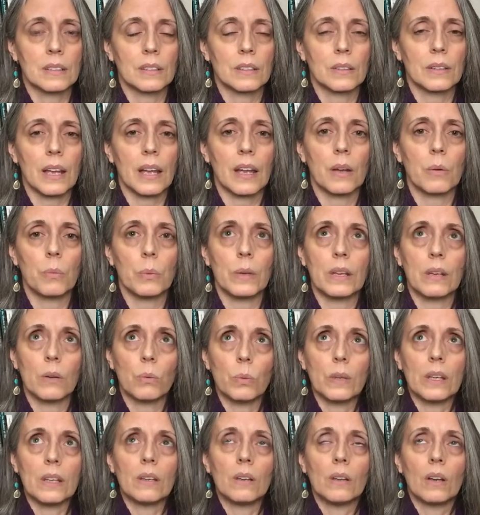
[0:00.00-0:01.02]
Okay,
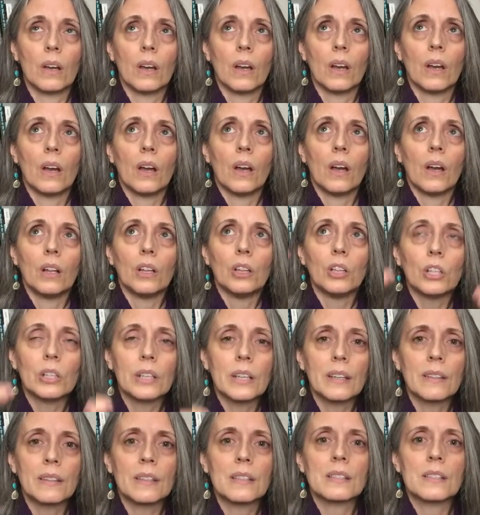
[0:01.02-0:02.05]
we
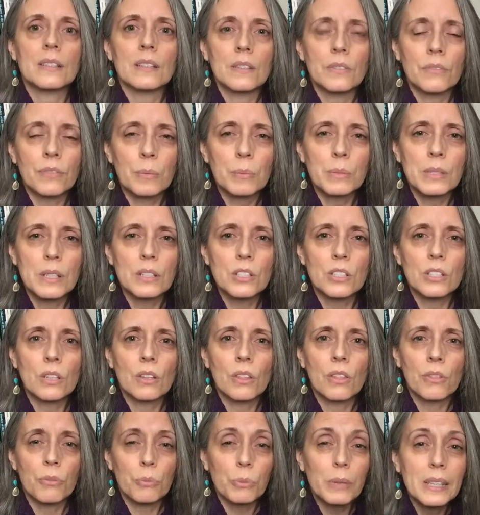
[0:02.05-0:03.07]
look at this from such a
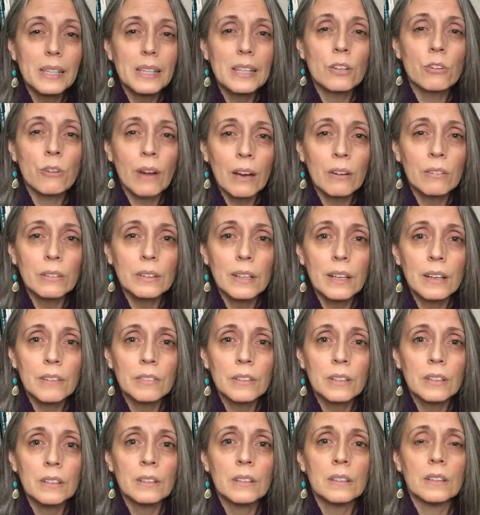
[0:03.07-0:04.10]
3D ground
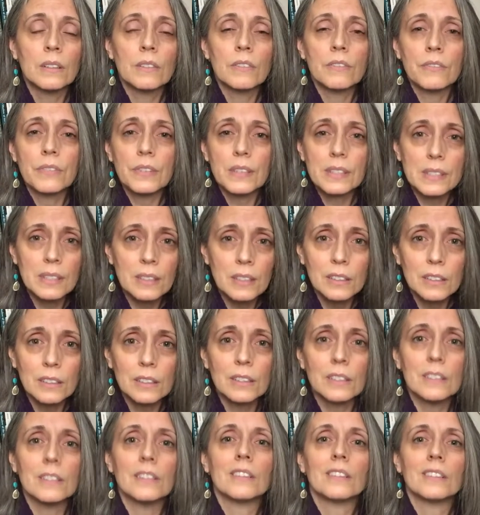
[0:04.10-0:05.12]
level,
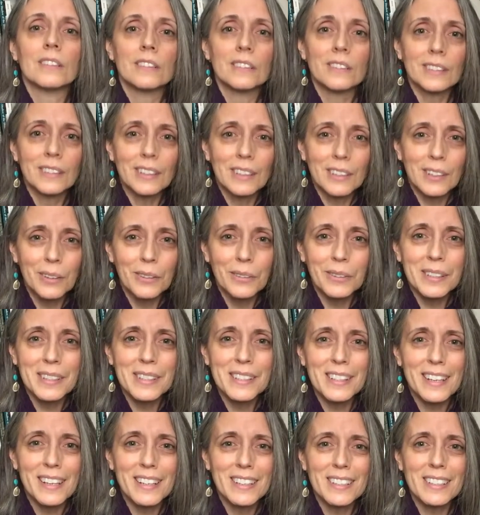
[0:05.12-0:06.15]
physical,
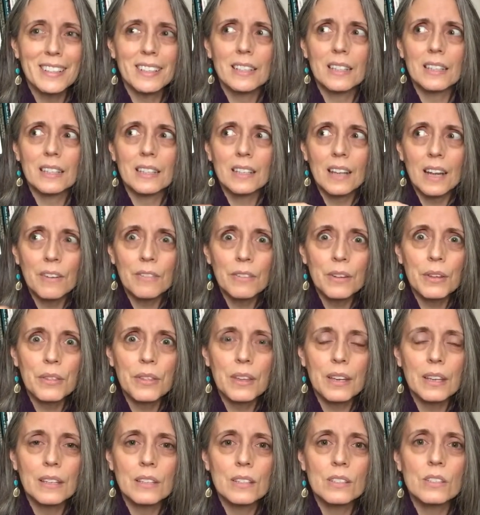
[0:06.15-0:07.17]
this idea that
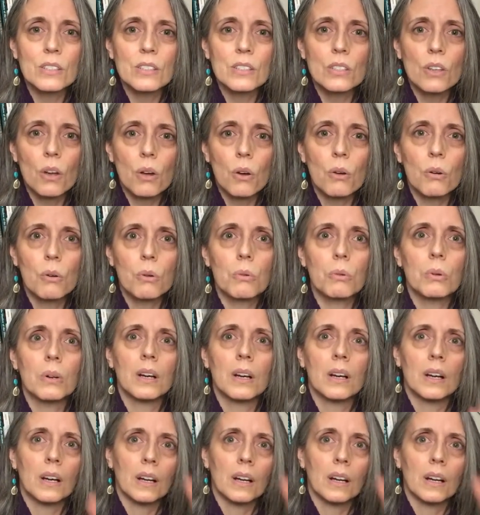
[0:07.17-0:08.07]
everything is so